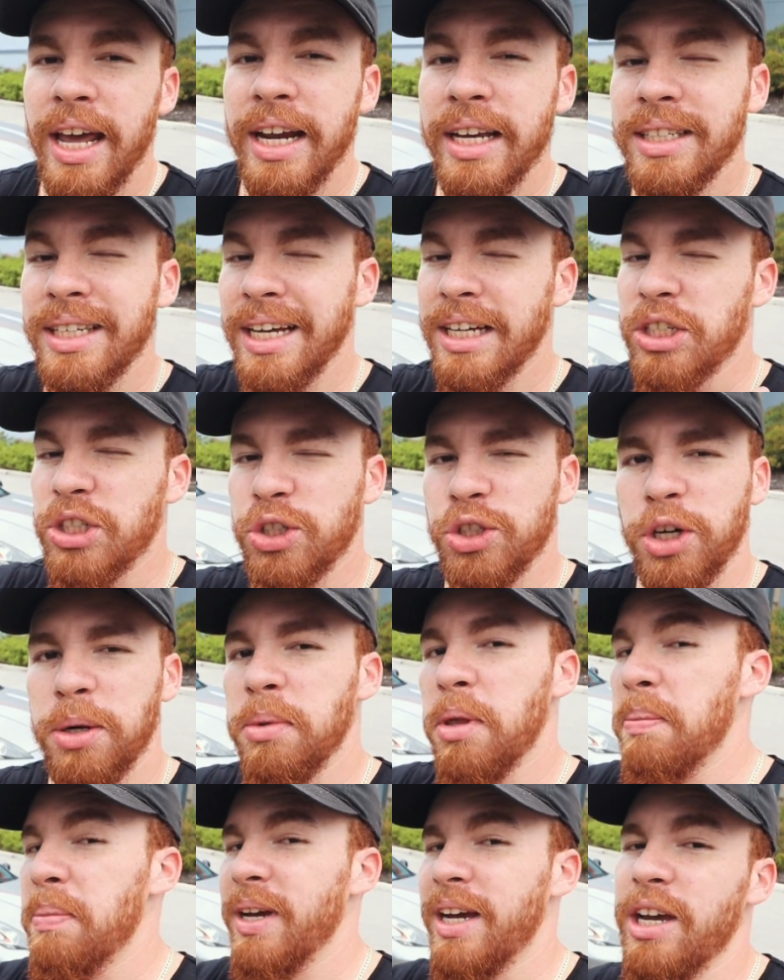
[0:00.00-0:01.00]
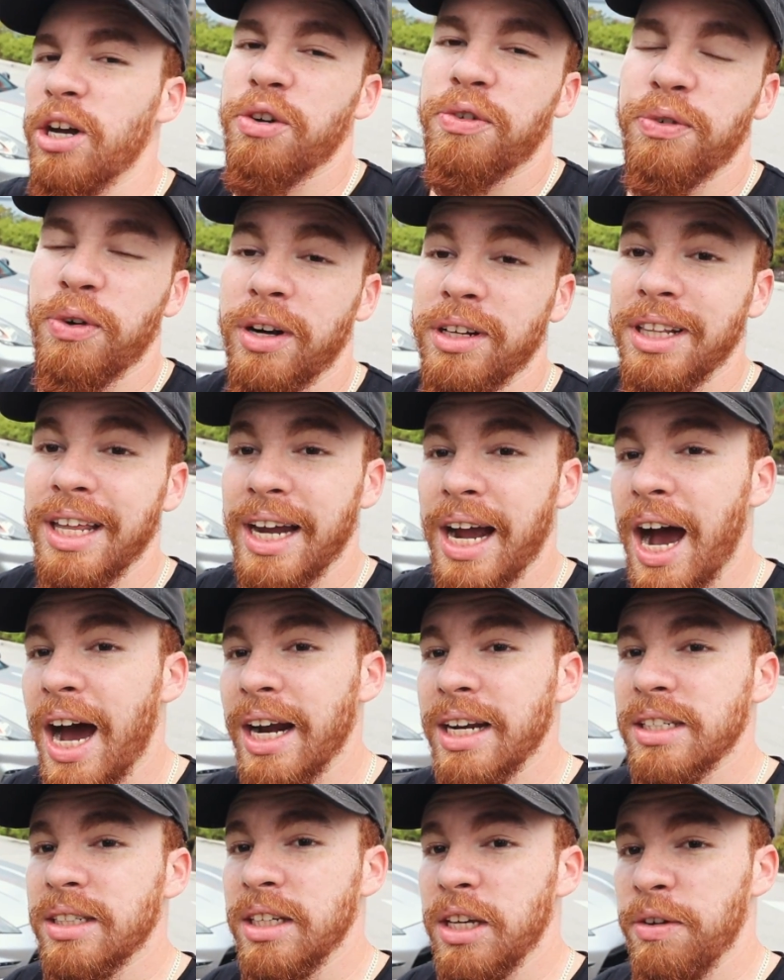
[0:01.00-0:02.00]
It is extremely beginner friendly. Like
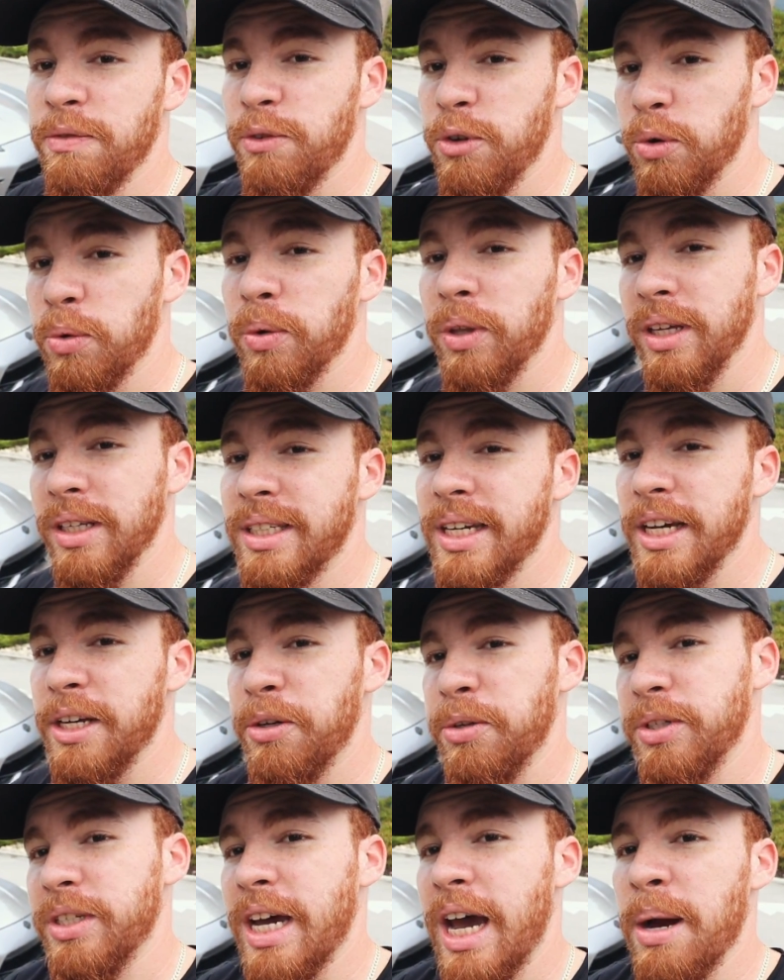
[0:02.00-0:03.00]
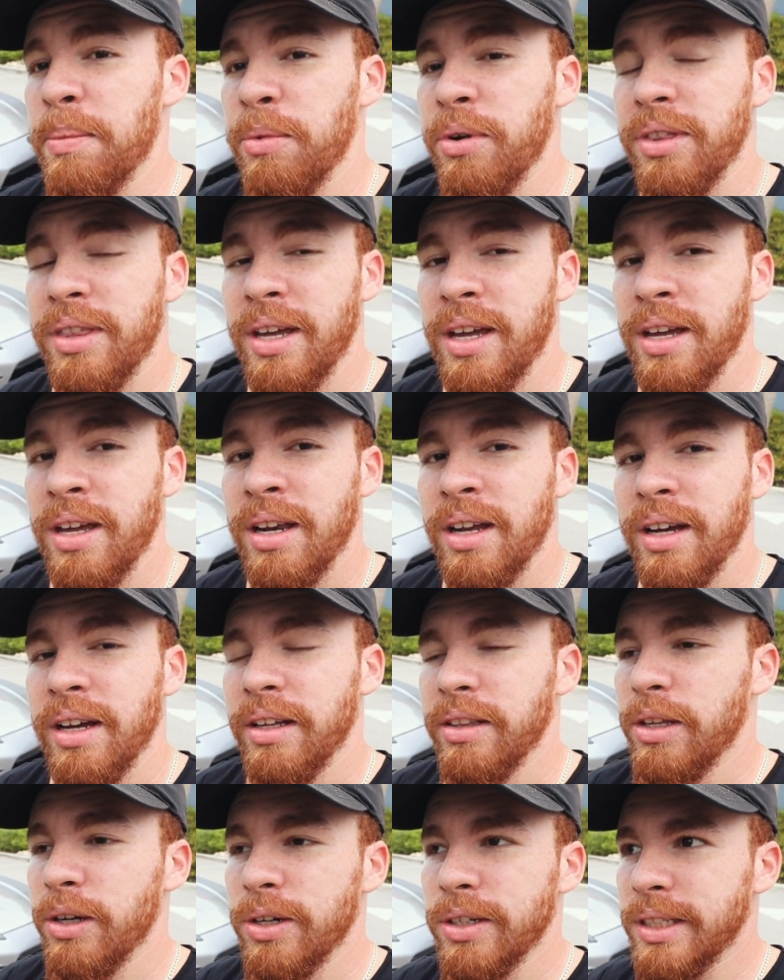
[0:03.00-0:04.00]
honestly, if you really take your time with it,
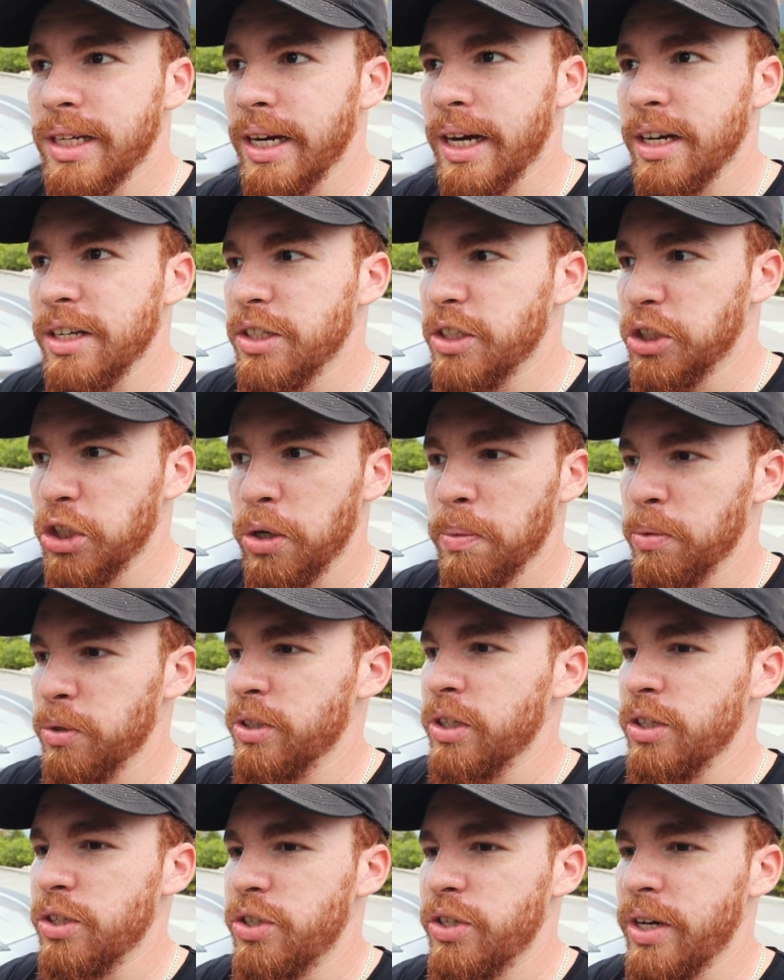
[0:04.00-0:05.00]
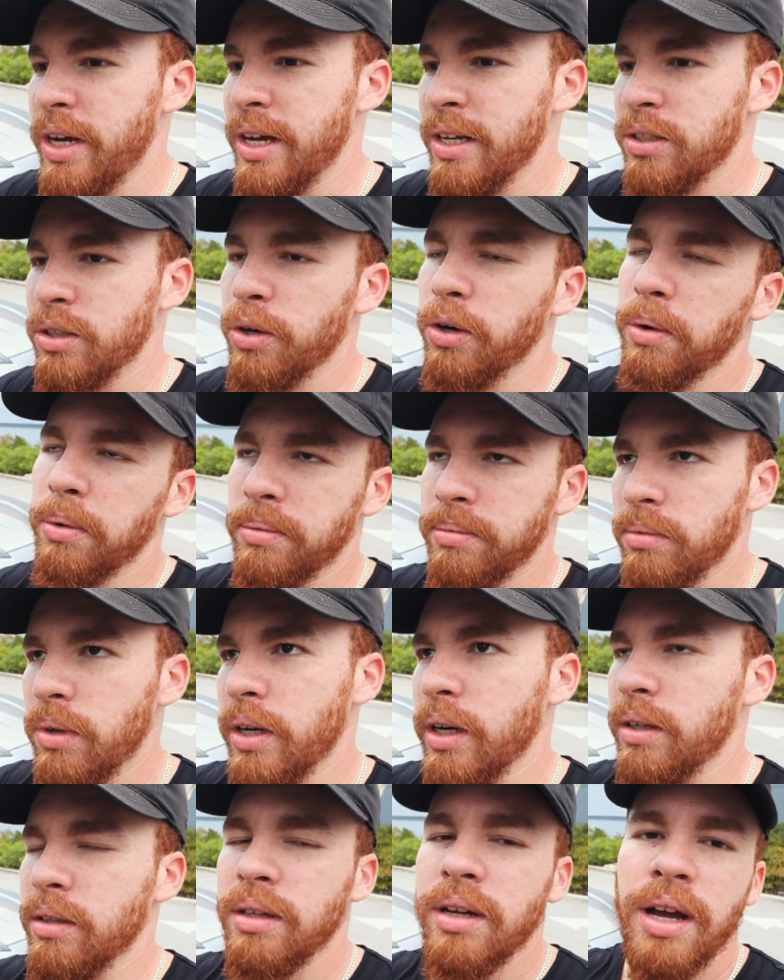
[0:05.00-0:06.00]
there's like a 0% chance, or
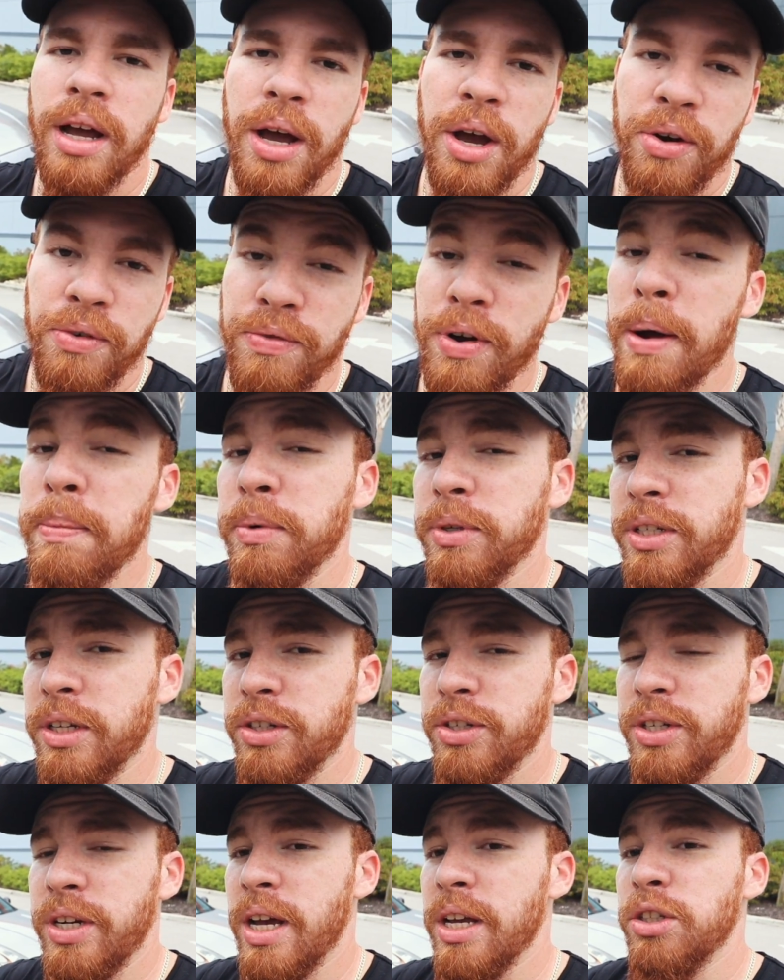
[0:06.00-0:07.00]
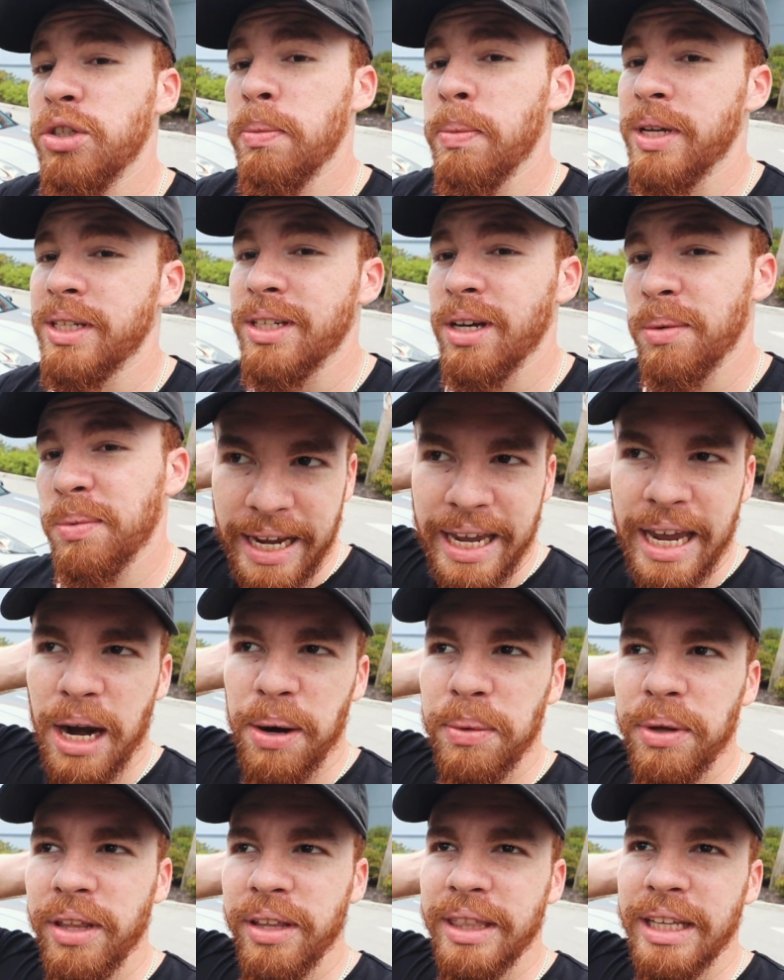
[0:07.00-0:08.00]
okay, 5% chance you mess up.
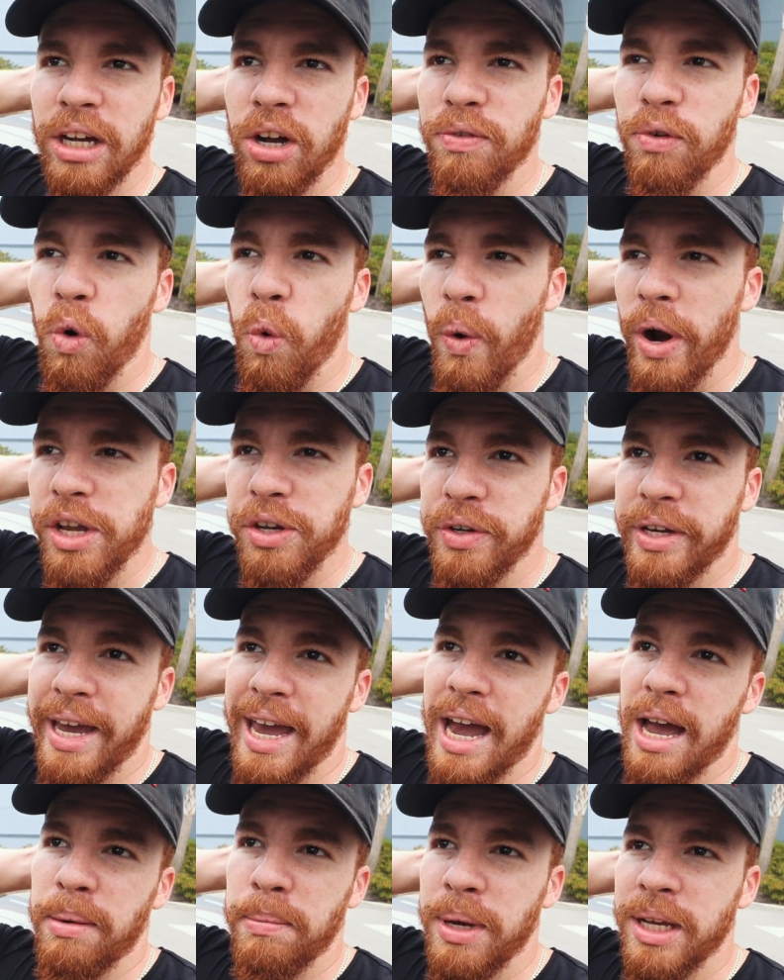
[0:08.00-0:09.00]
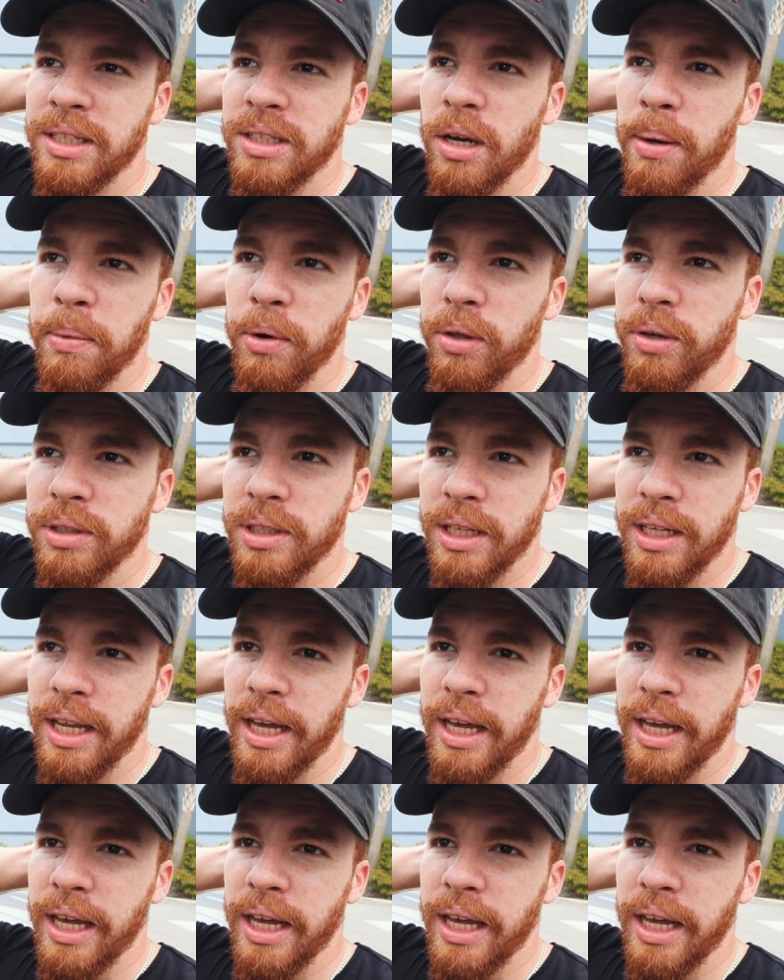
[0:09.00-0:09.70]
Can't really think of a way you can mess up other than